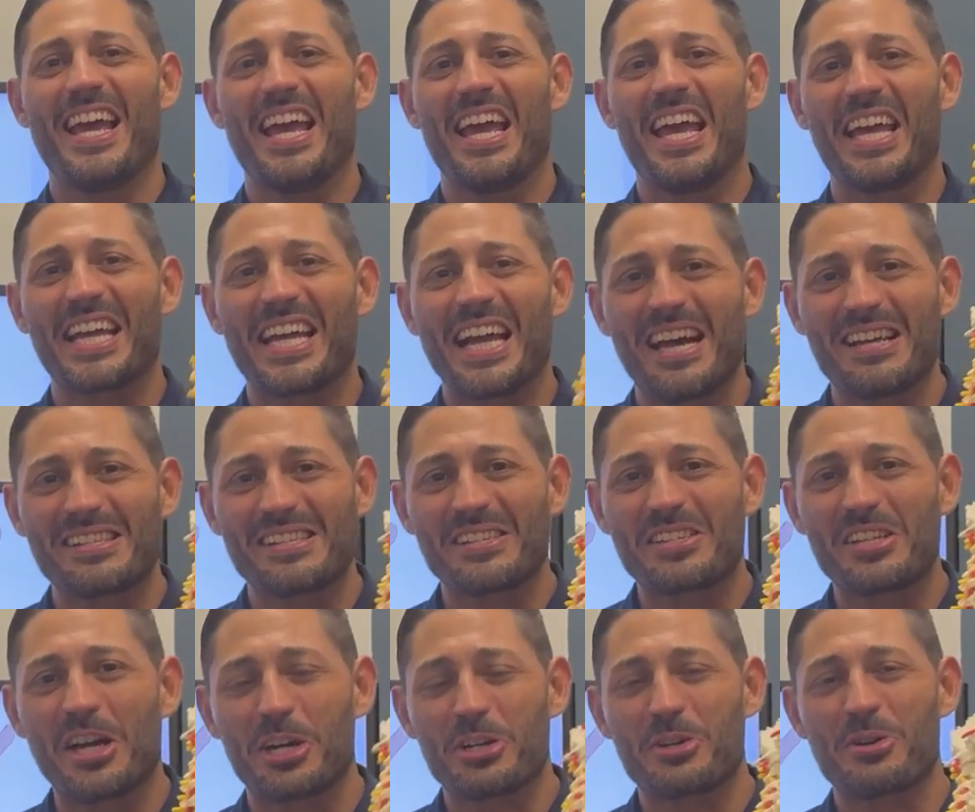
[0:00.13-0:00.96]
Hey guys,
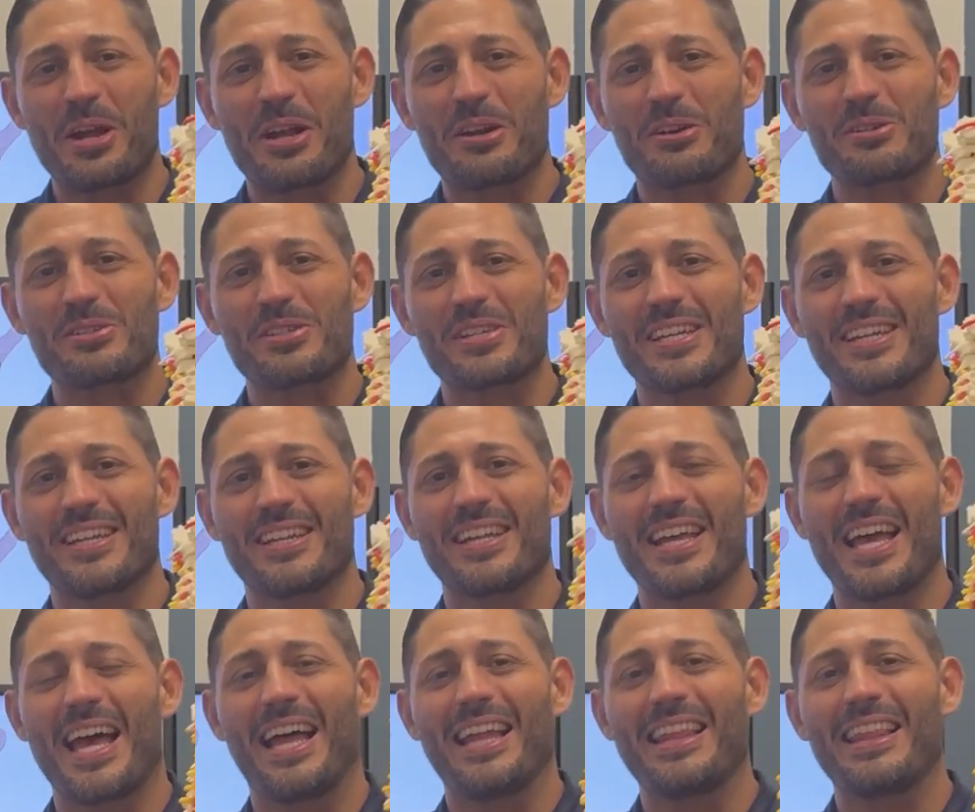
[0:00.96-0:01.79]
it's Dr.
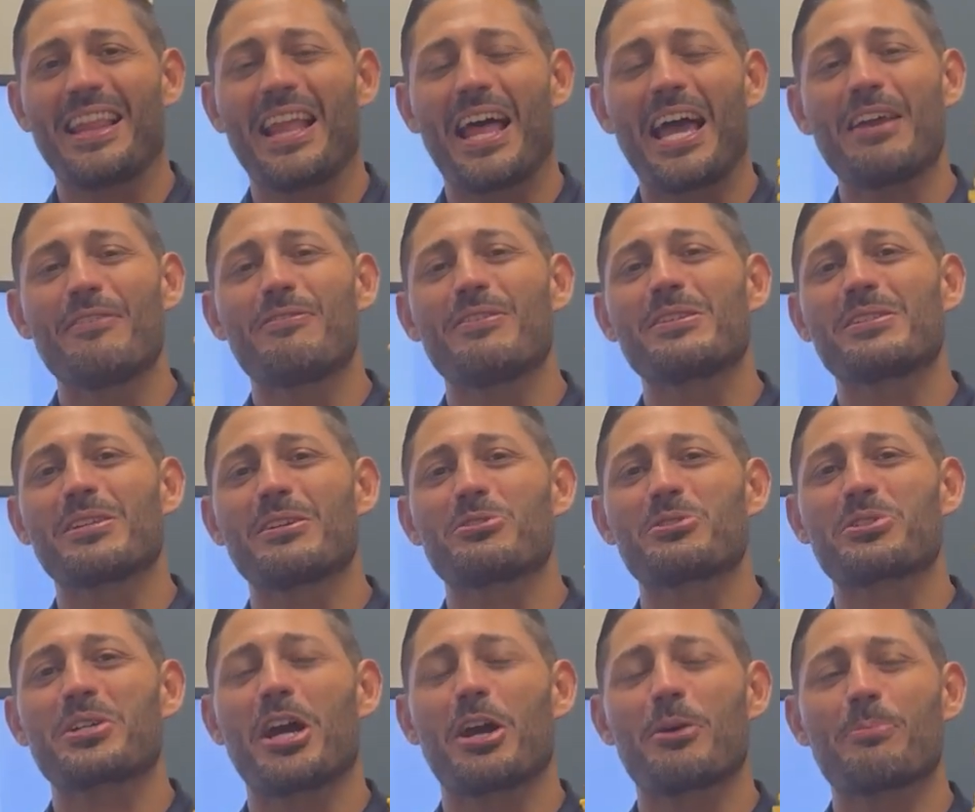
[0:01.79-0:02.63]
Anderson at Life
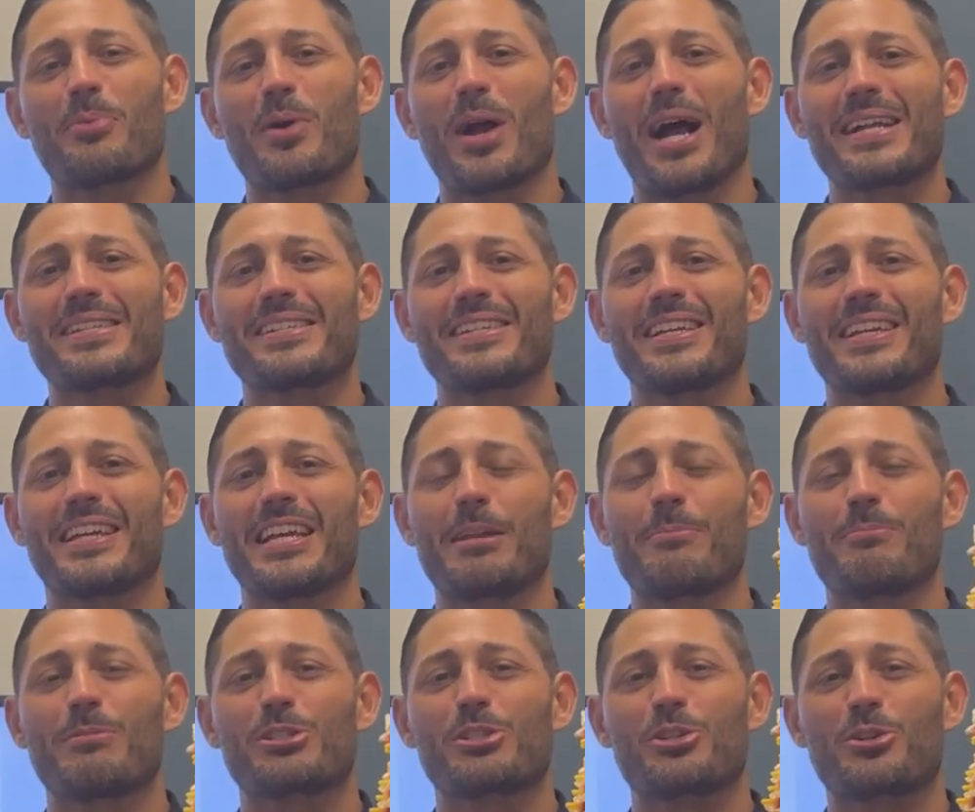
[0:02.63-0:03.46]
Essentials Chiropractic
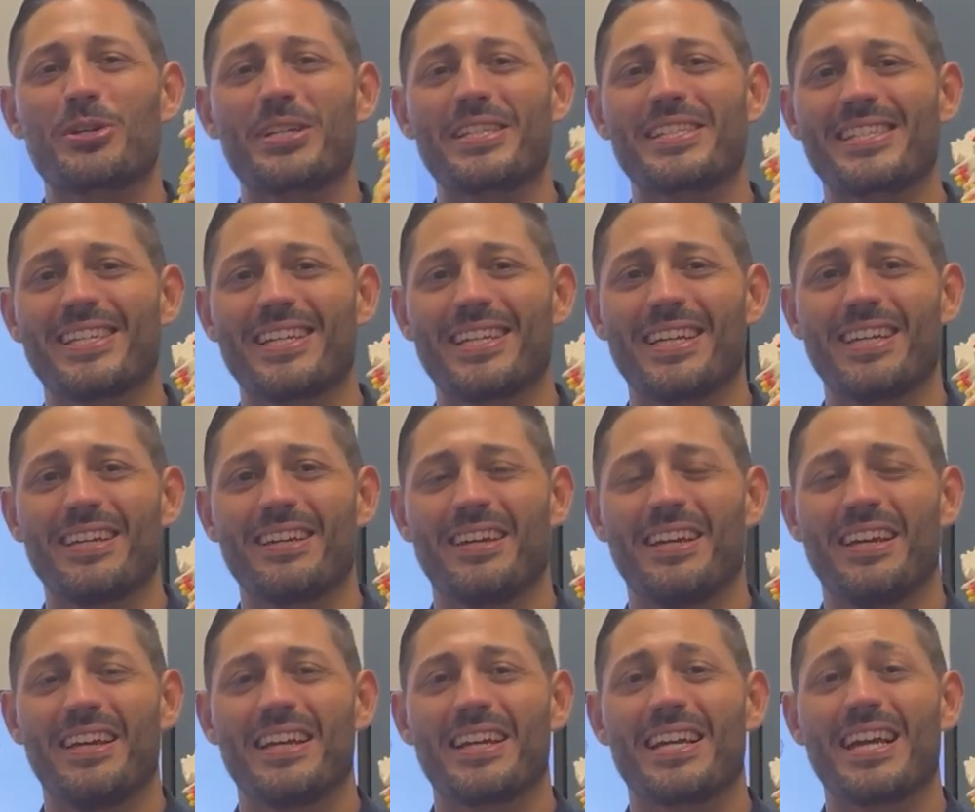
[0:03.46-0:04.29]
in Missouri City.